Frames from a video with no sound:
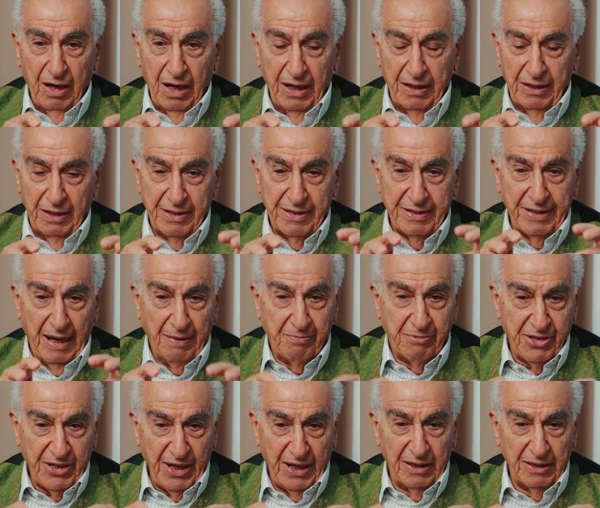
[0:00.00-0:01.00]
And the
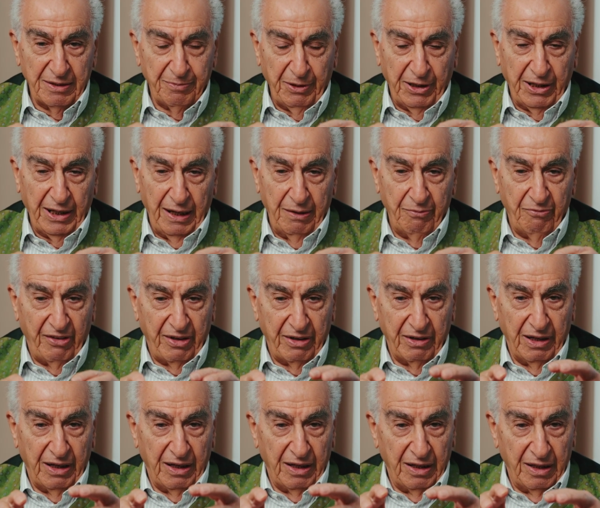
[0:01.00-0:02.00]
stem cells became
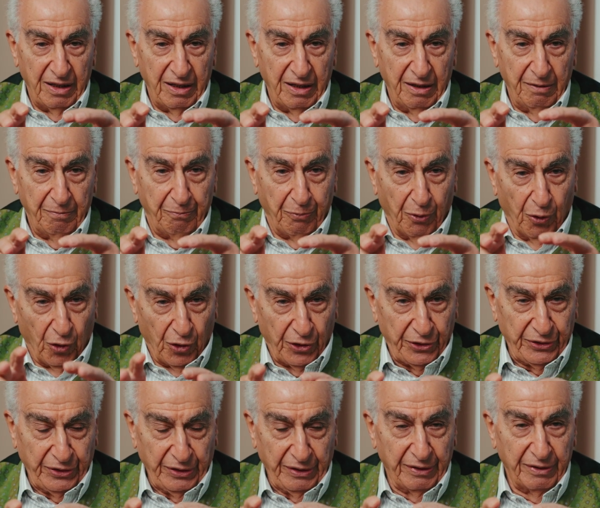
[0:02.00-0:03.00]
very
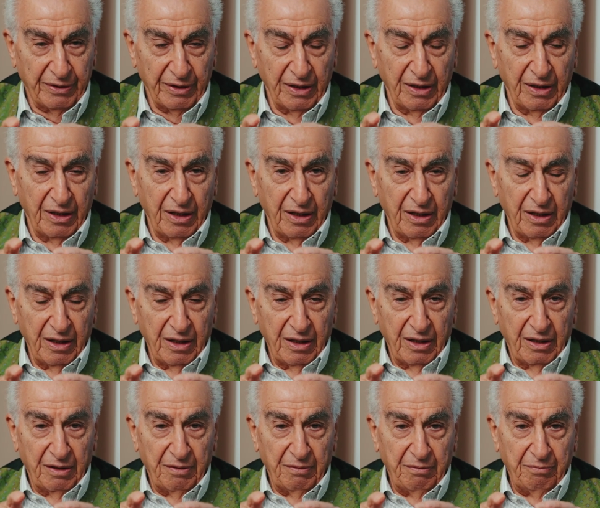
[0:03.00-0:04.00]
important
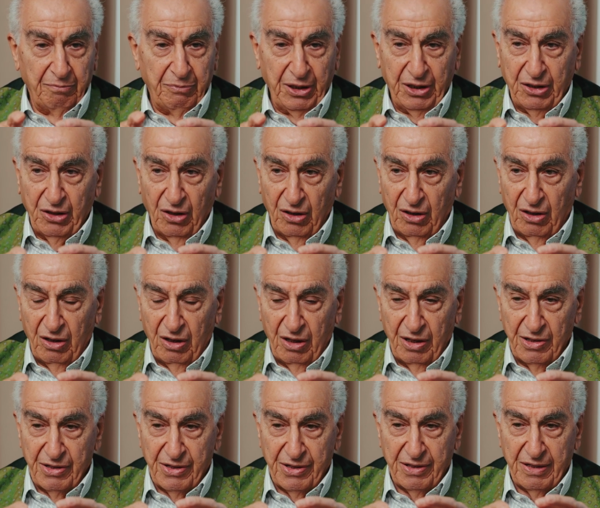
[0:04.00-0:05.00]

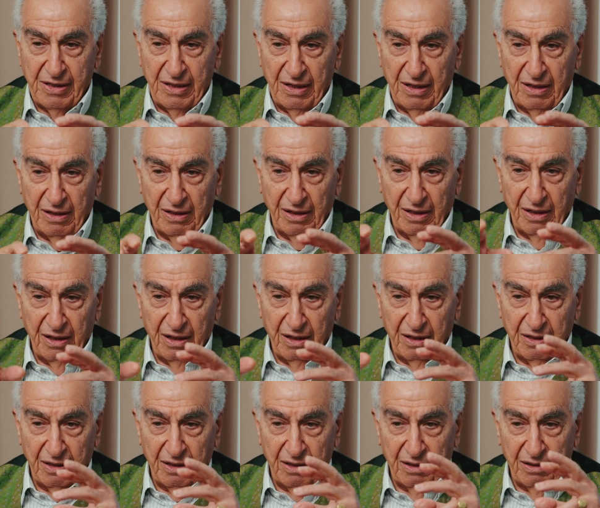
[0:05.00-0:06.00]
because
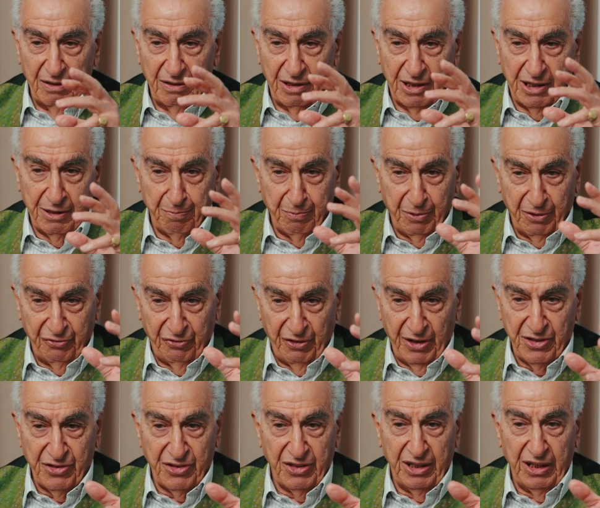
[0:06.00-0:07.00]
uh, this
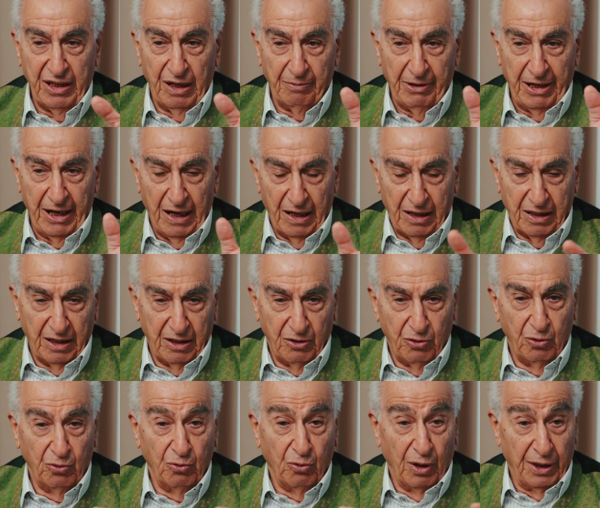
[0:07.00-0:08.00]
professor
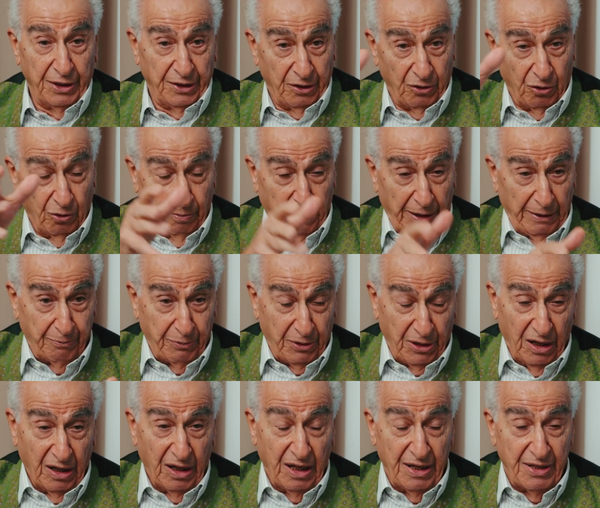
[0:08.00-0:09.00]
Yamanaka, who won the Nobel
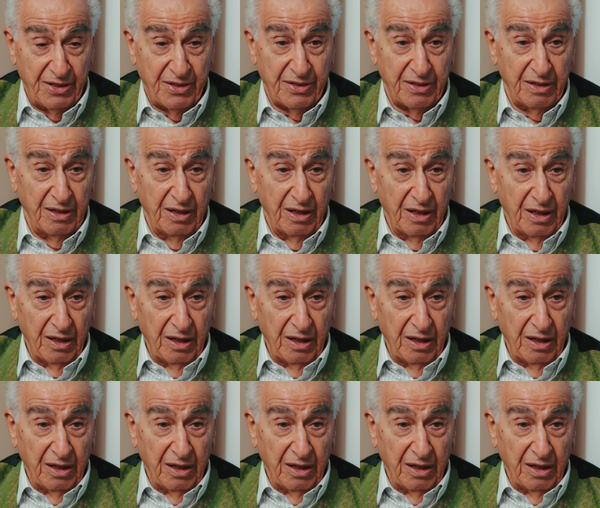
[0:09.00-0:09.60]
Prize,